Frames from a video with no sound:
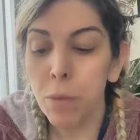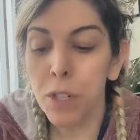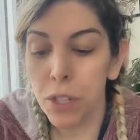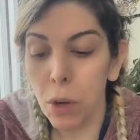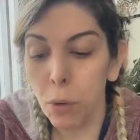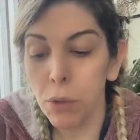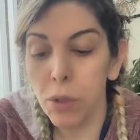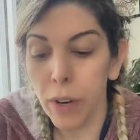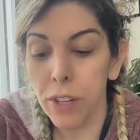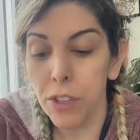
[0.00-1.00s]
She was a
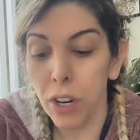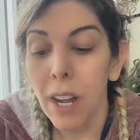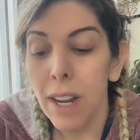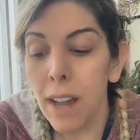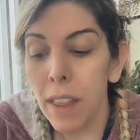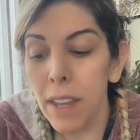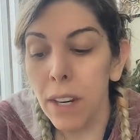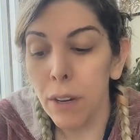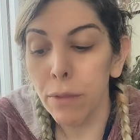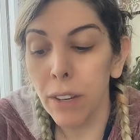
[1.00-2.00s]
total stranger.
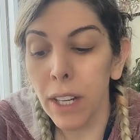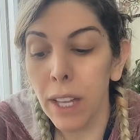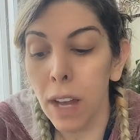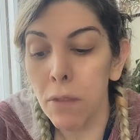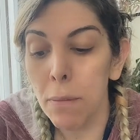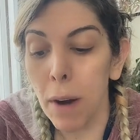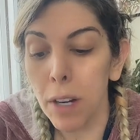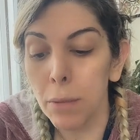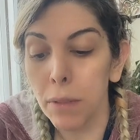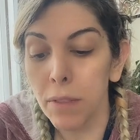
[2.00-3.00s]
Nothing in her frankly
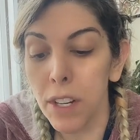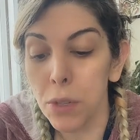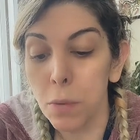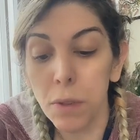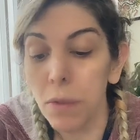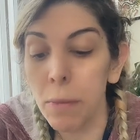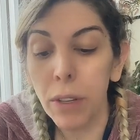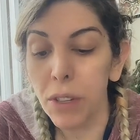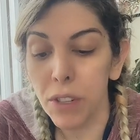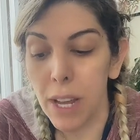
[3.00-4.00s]
unremarkable features was
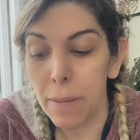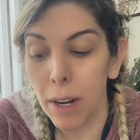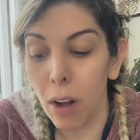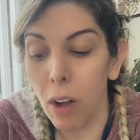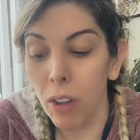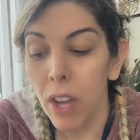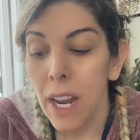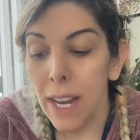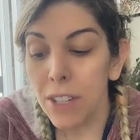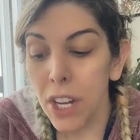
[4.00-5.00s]
familiar to him at
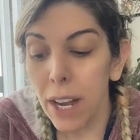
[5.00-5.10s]
all,